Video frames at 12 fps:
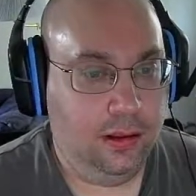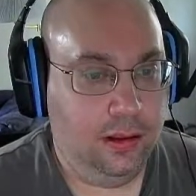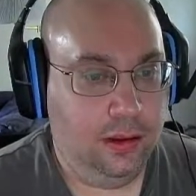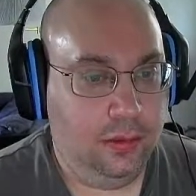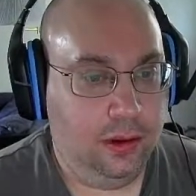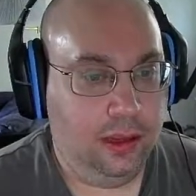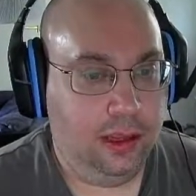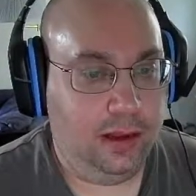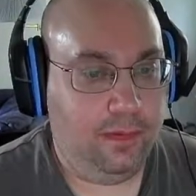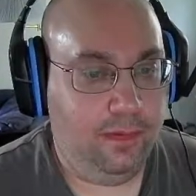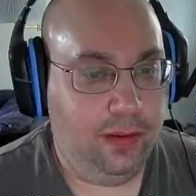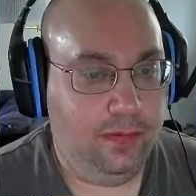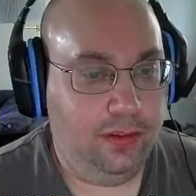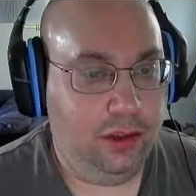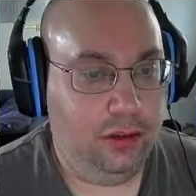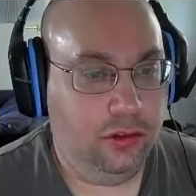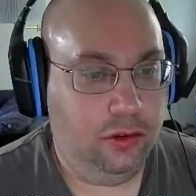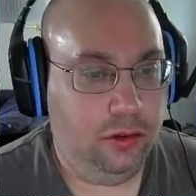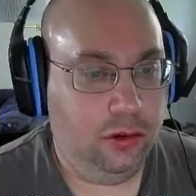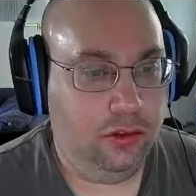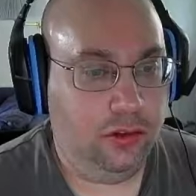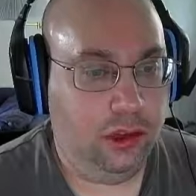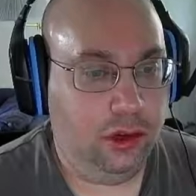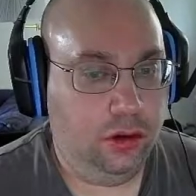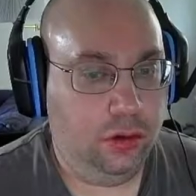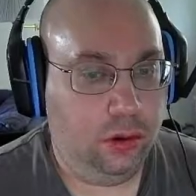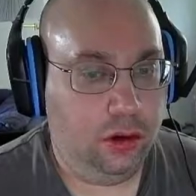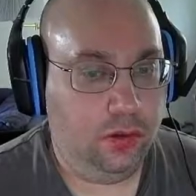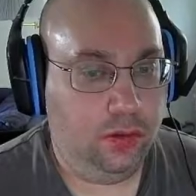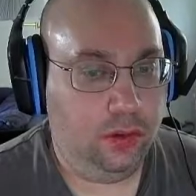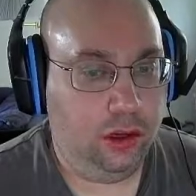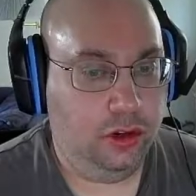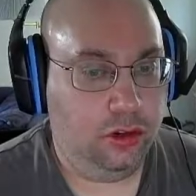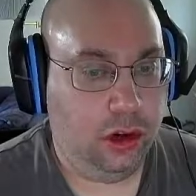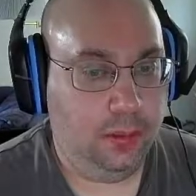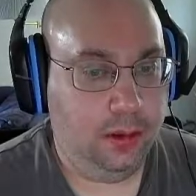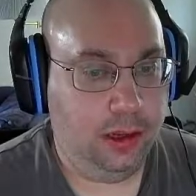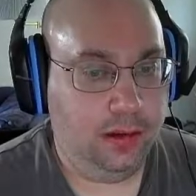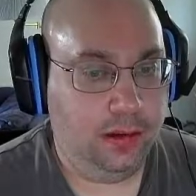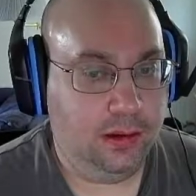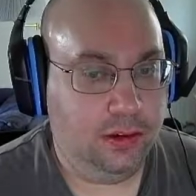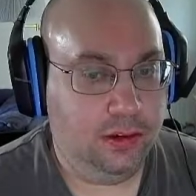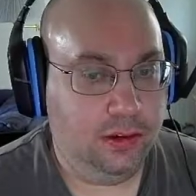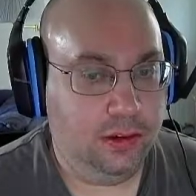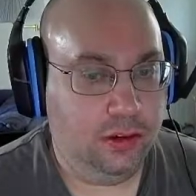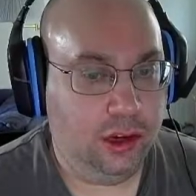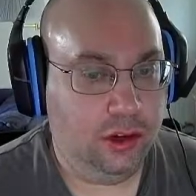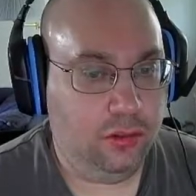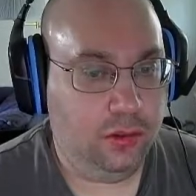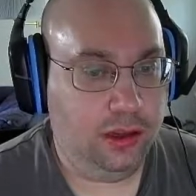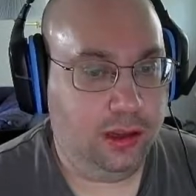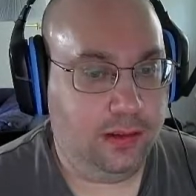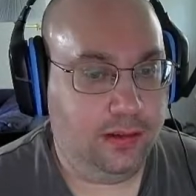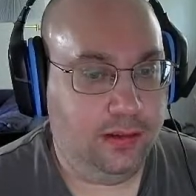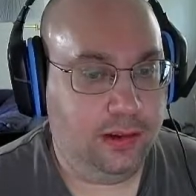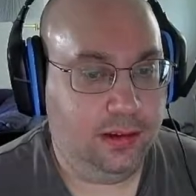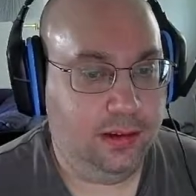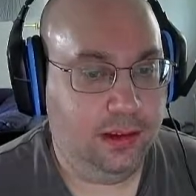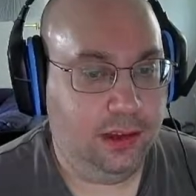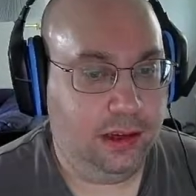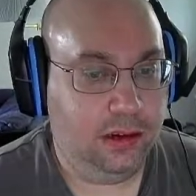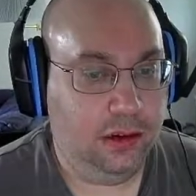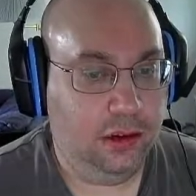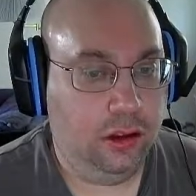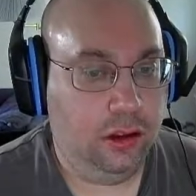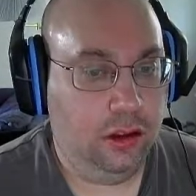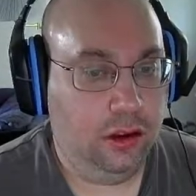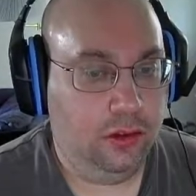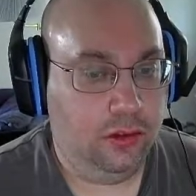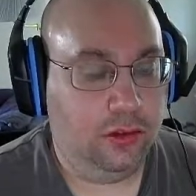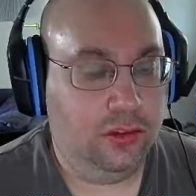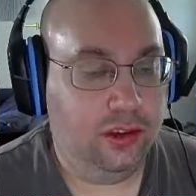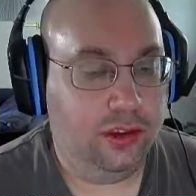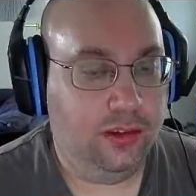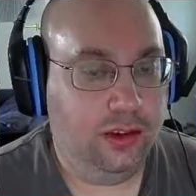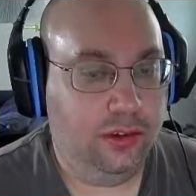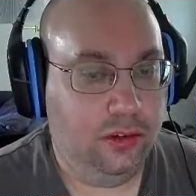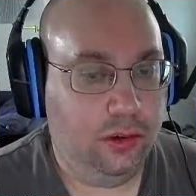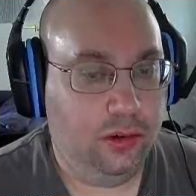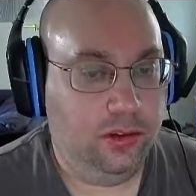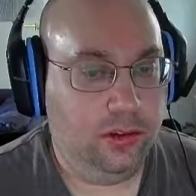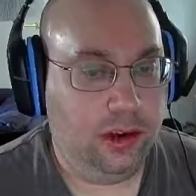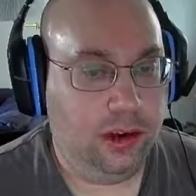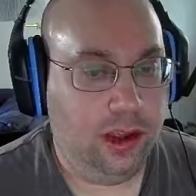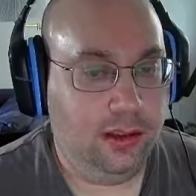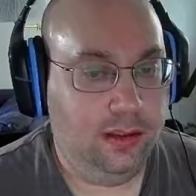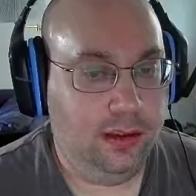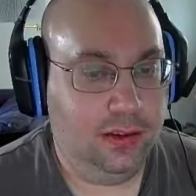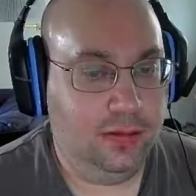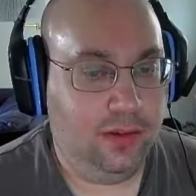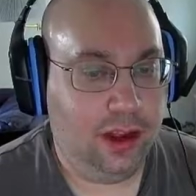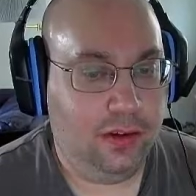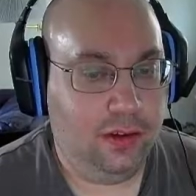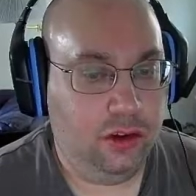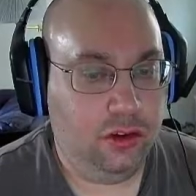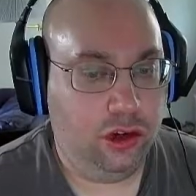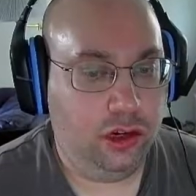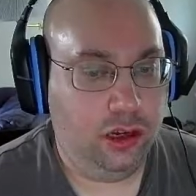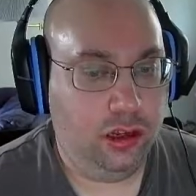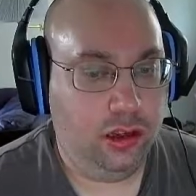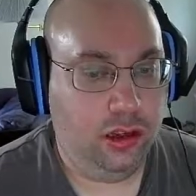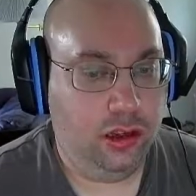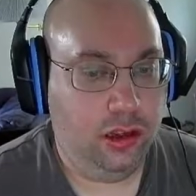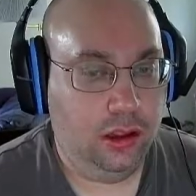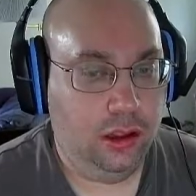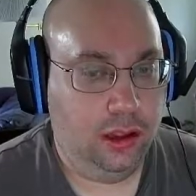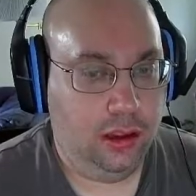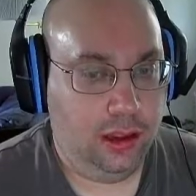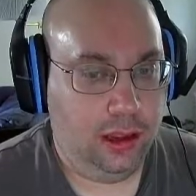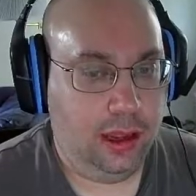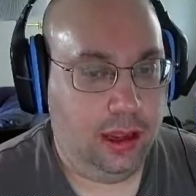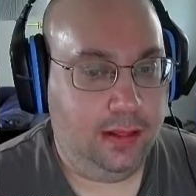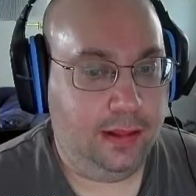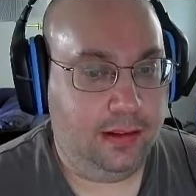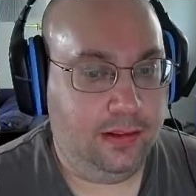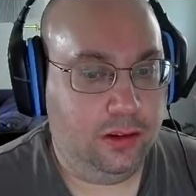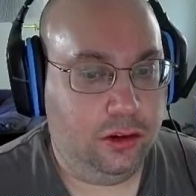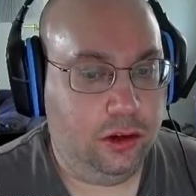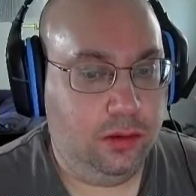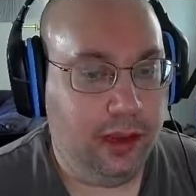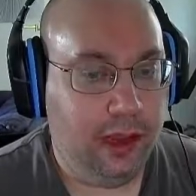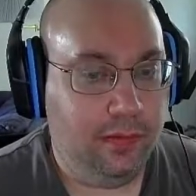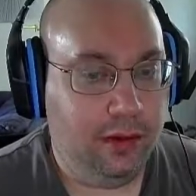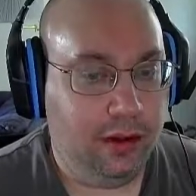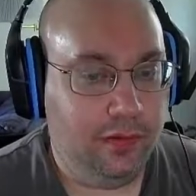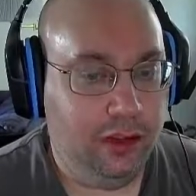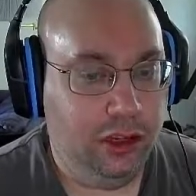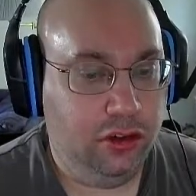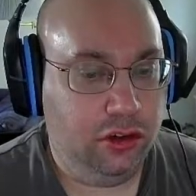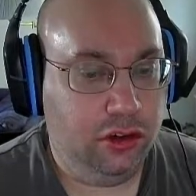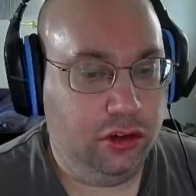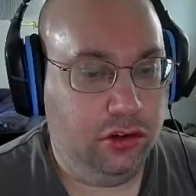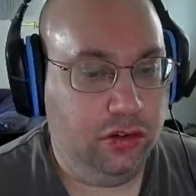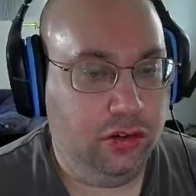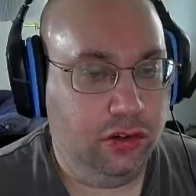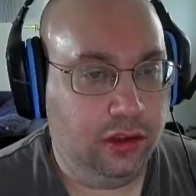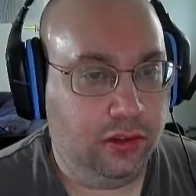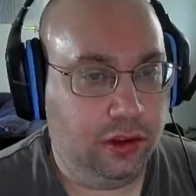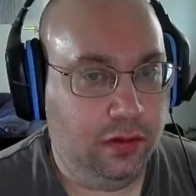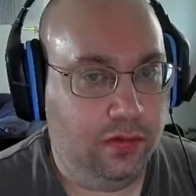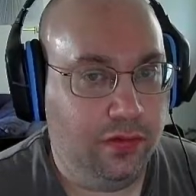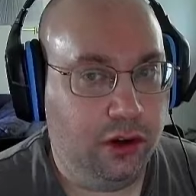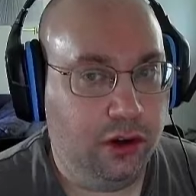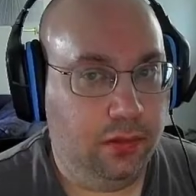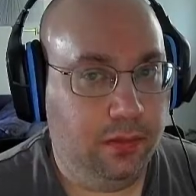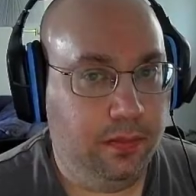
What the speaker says: we can get 15 students in, or if we drop it just a touch, we can get 16. So 16 students at 19,500, and that's good. We have enough teachers. Let's confirm.